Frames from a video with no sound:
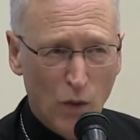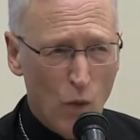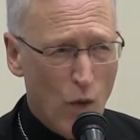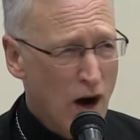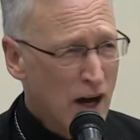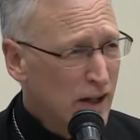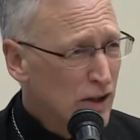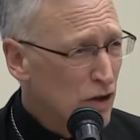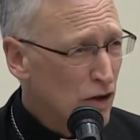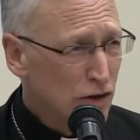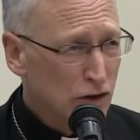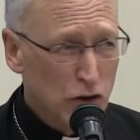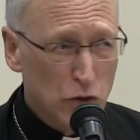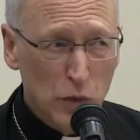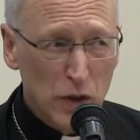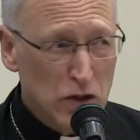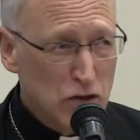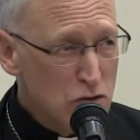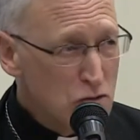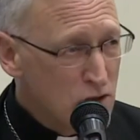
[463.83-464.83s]
Why on earth do
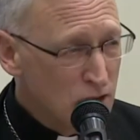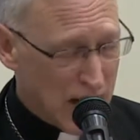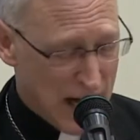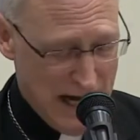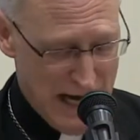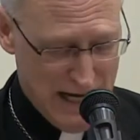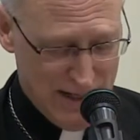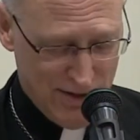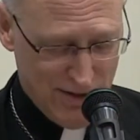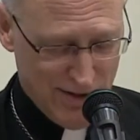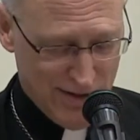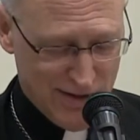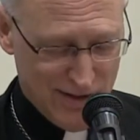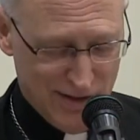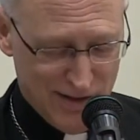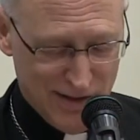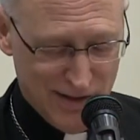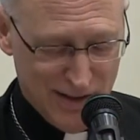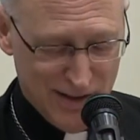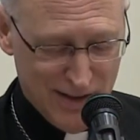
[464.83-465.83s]
we do that?
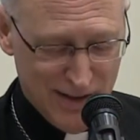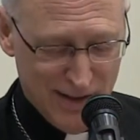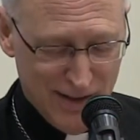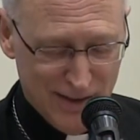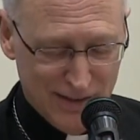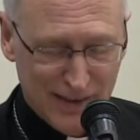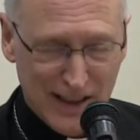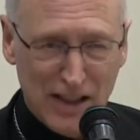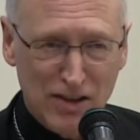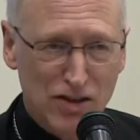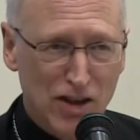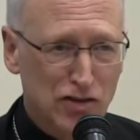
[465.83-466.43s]
That